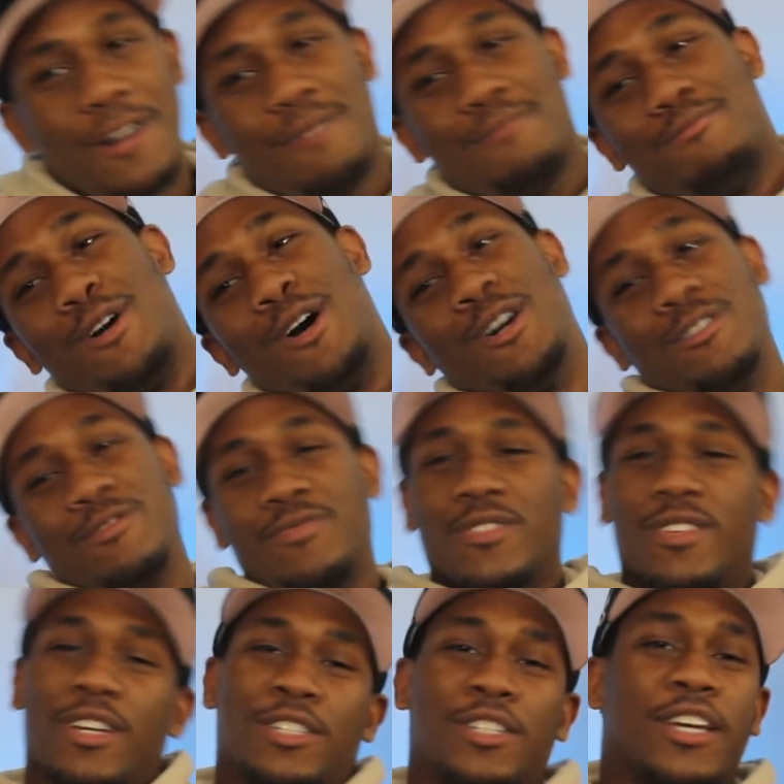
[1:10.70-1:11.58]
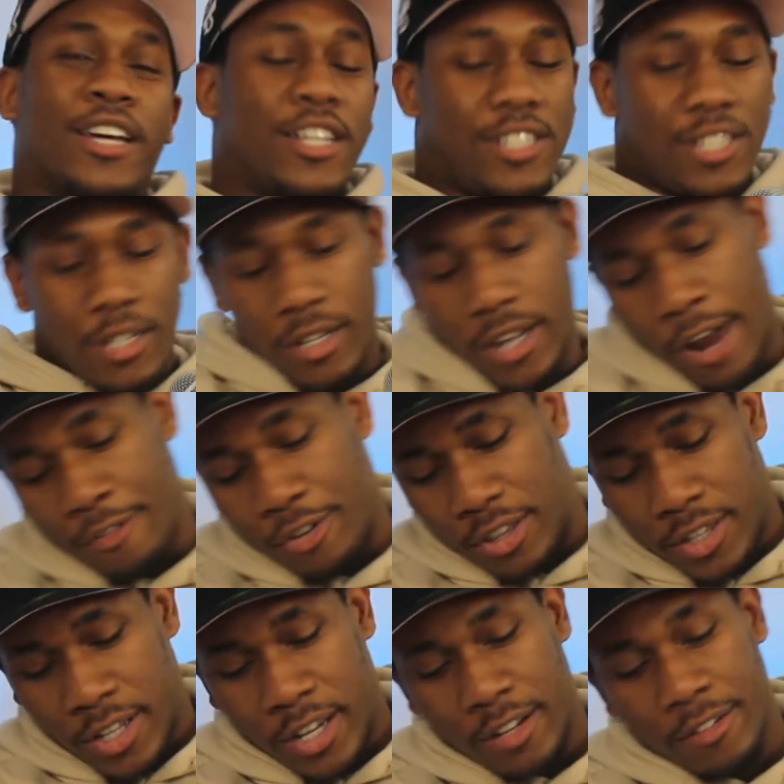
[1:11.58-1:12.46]
But let's get into
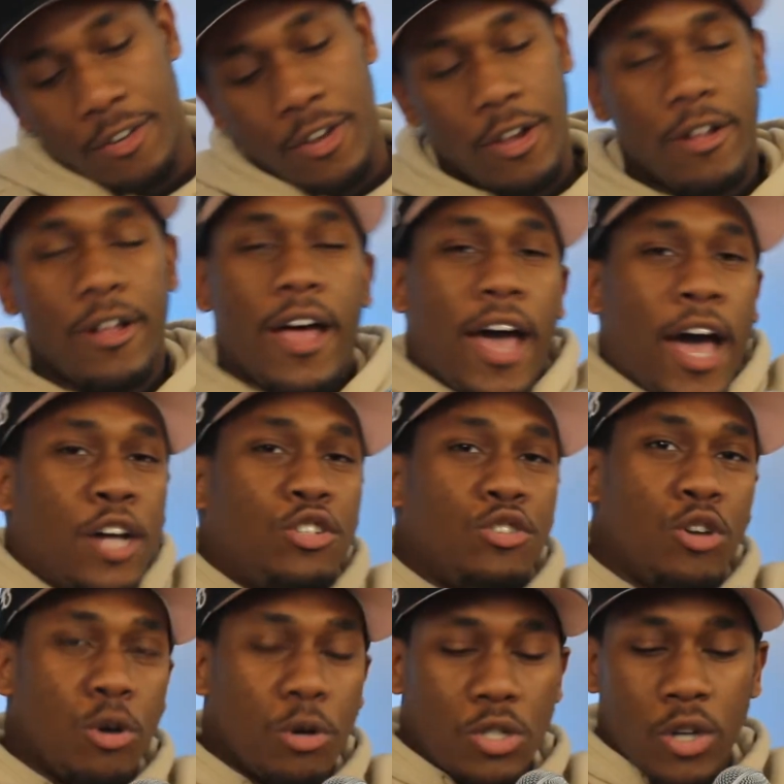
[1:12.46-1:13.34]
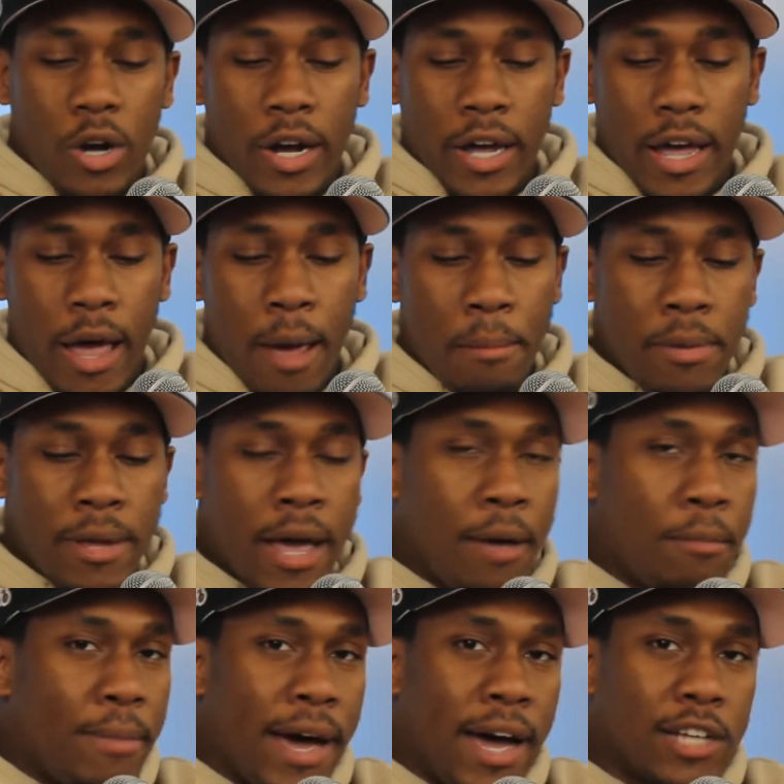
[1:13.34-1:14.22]
everything. As you know, we're talking
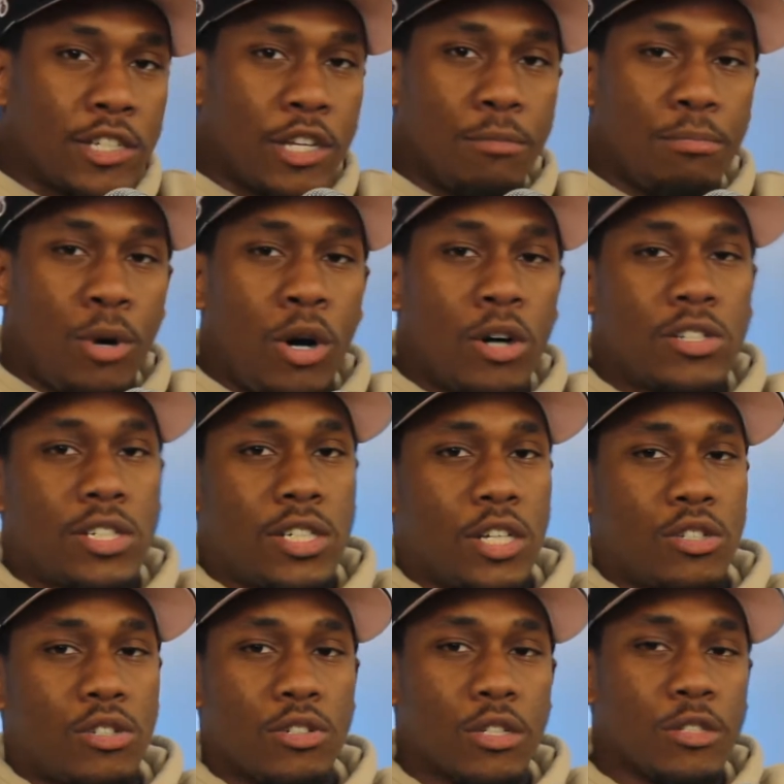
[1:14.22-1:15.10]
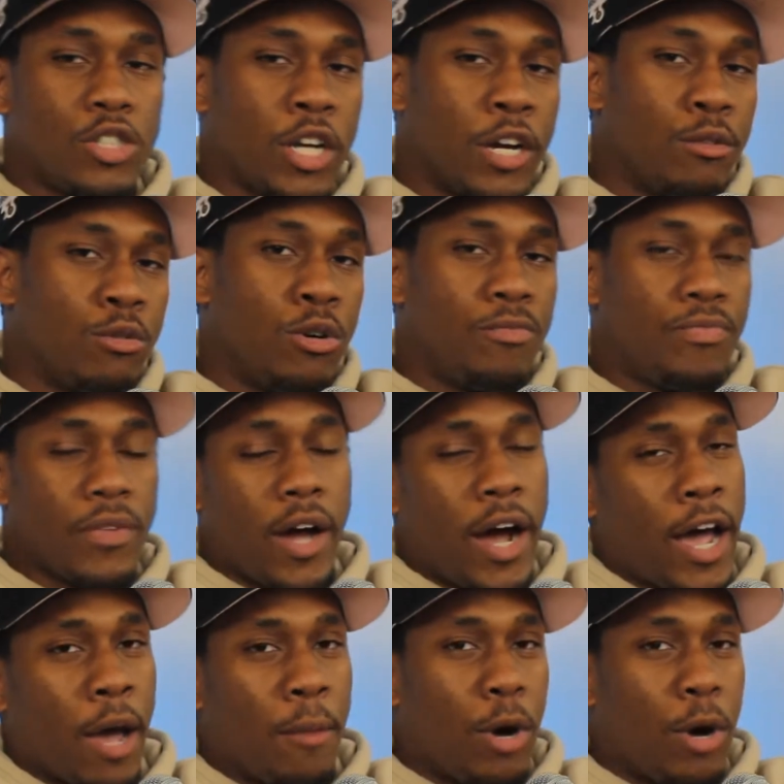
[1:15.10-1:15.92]
NBA basketball, Sixers in general. I am